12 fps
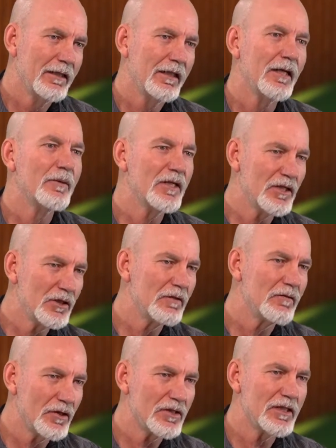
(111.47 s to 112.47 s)
Now, in a
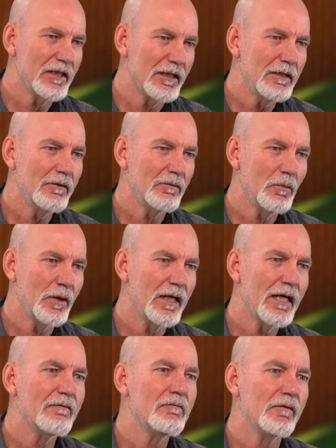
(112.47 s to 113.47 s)
university, we
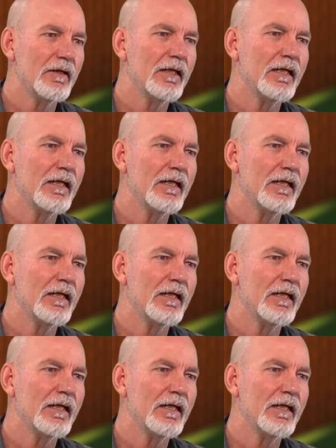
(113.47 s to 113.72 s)
have